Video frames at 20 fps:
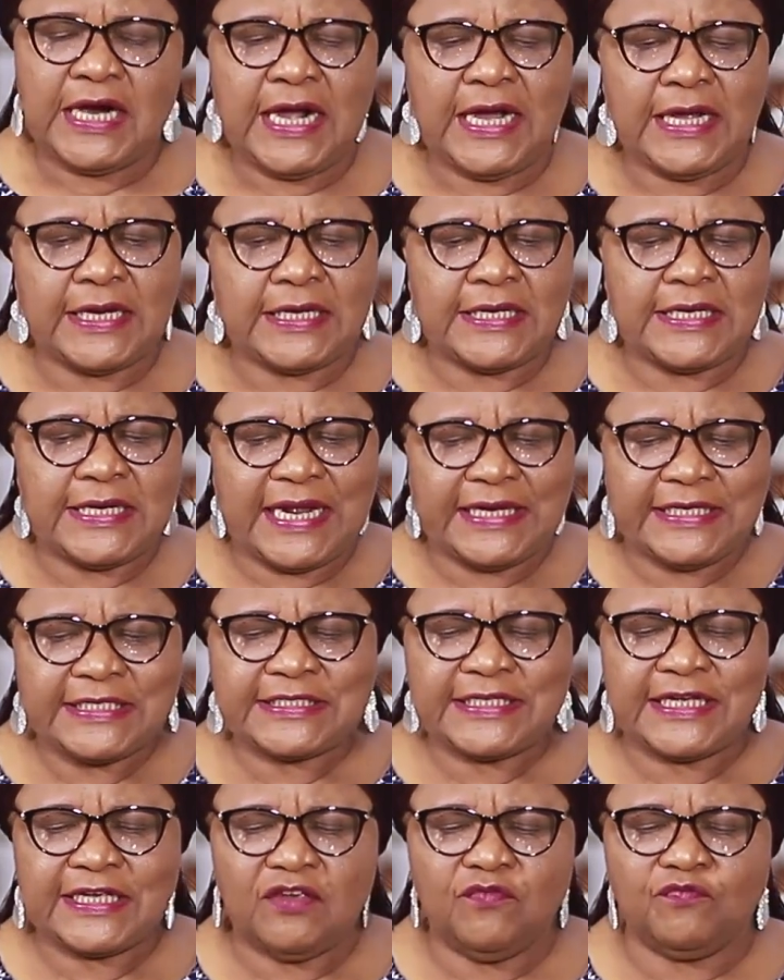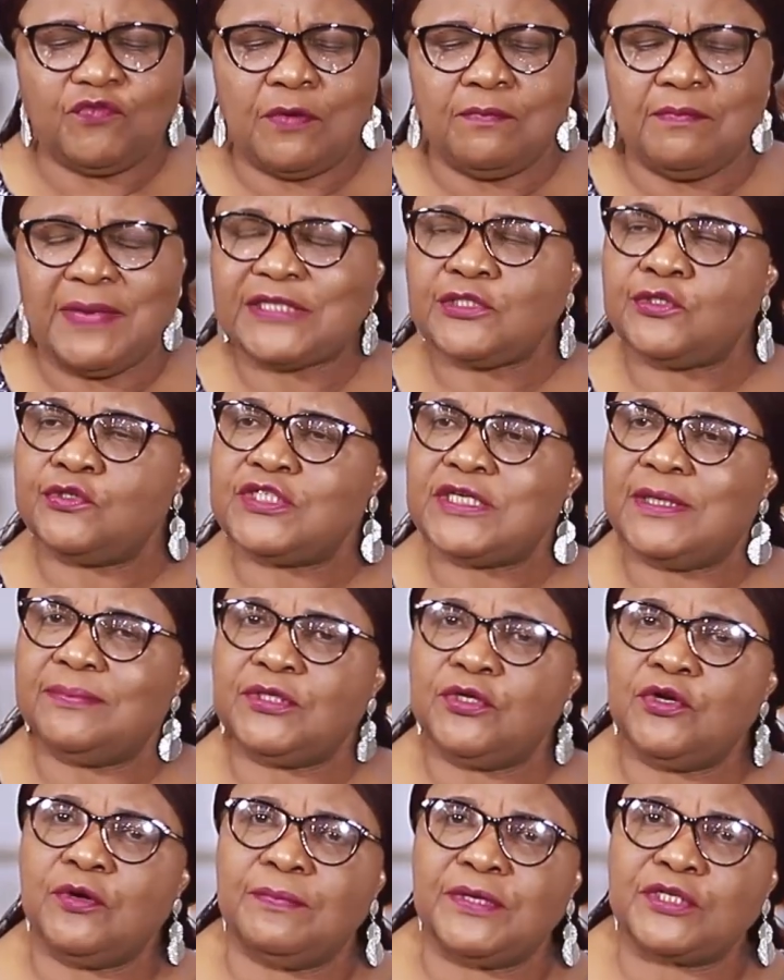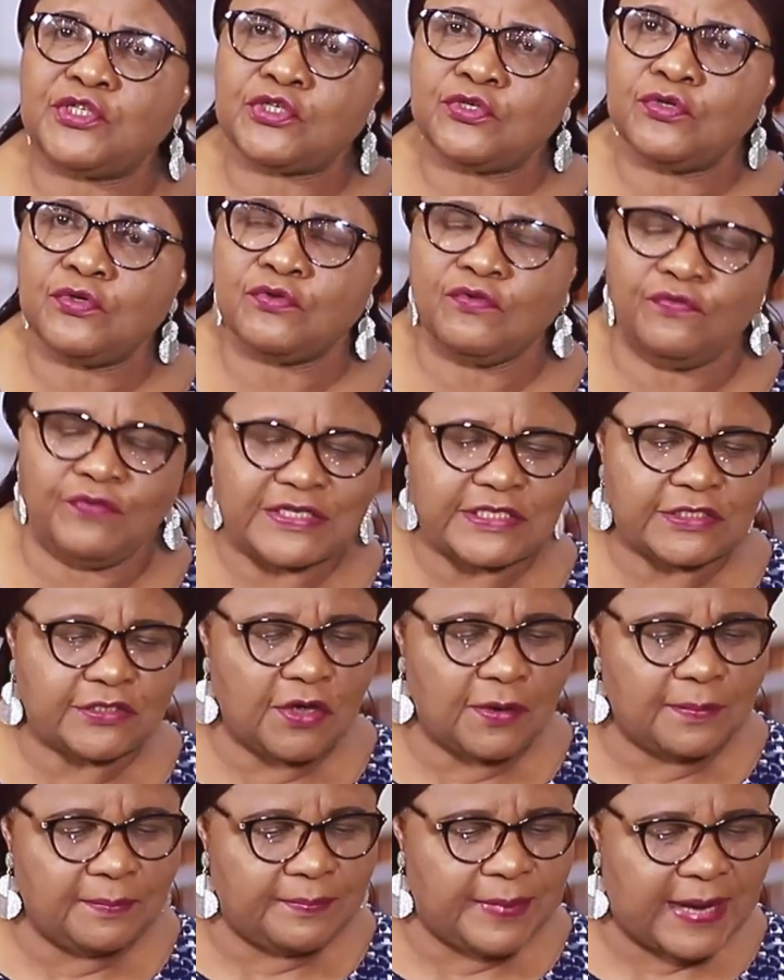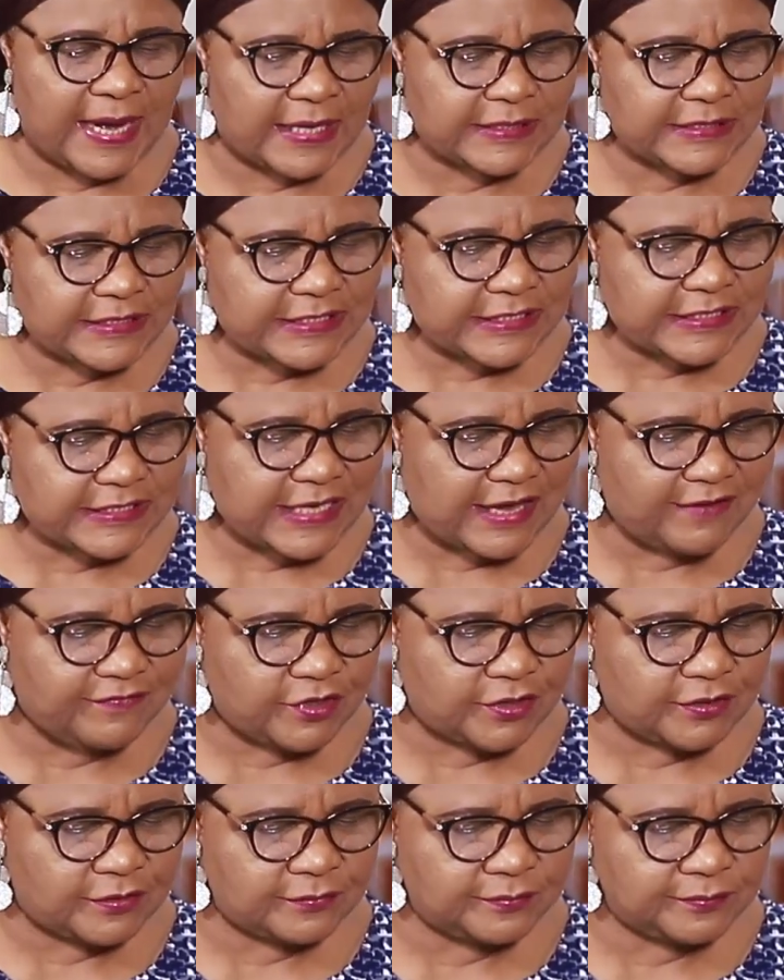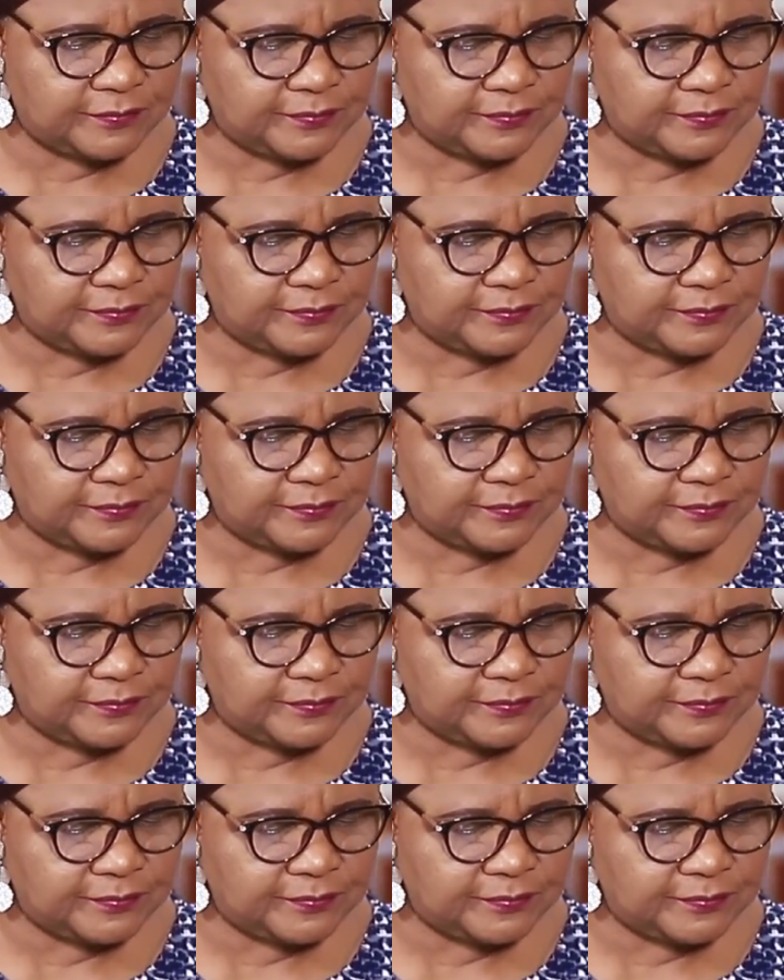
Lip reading: and that is taken from Matthew chapter number 2, verse number 7.